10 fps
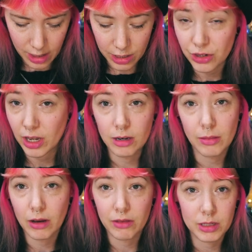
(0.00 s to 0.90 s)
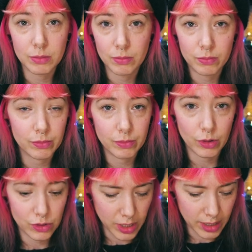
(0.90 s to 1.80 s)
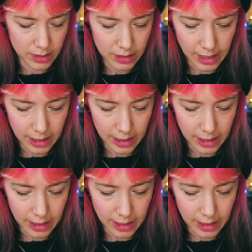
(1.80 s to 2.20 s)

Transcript: shared about this project.